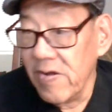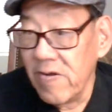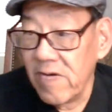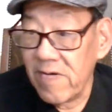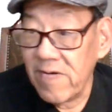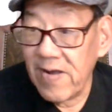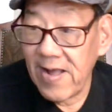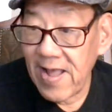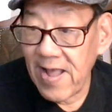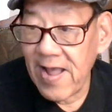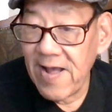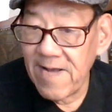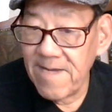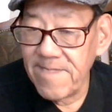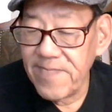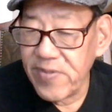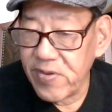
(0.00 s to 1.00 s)
Or I
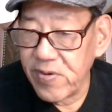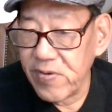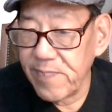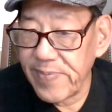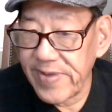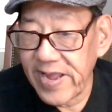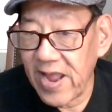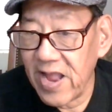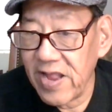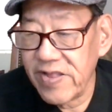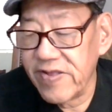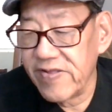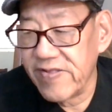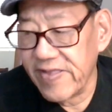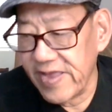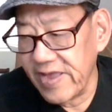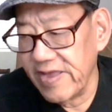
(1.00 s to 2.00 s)
have two
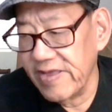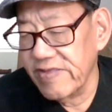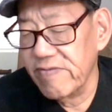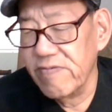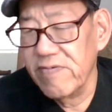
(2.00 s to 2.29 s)
PhDs.